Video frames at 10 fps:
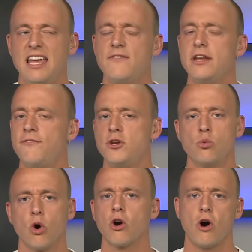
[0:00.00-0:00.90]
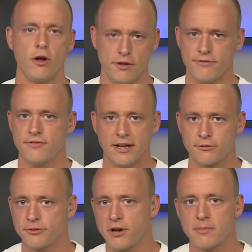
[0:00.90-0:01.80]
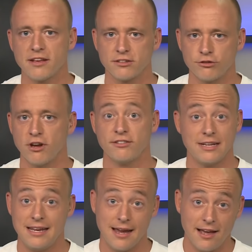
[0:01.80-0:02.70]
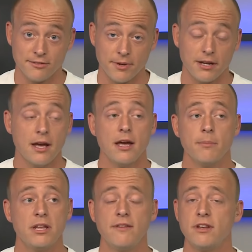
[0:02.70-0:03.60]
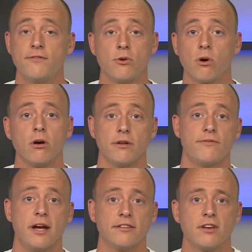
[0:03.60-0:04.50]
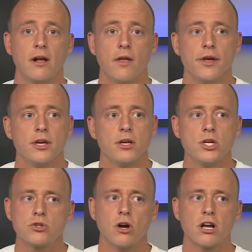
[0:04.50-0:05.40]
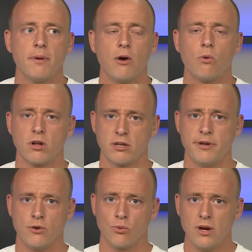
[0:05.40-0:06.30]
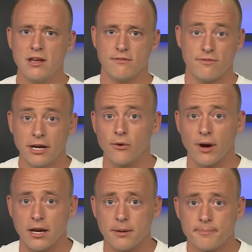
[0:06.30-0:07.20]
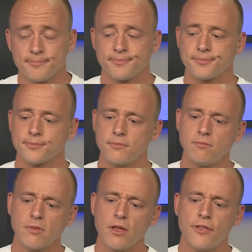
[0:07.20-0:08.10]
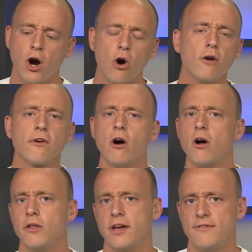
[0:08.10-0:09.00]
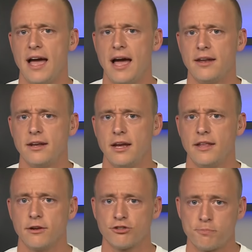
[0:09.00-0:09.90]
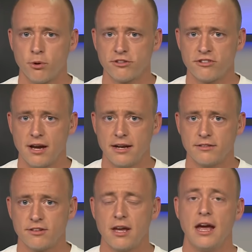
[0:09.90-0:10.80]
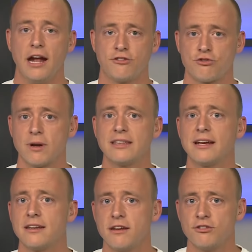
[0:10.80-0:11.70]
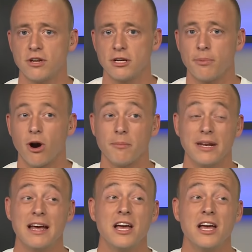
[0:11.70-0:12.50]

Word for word: even if you were on the fence, which I'm not suggesting he has been, but even if you were on the fence, you talk about wanting to be reinvigorated the overhaul they've had in their sports science and strength and conditioning department,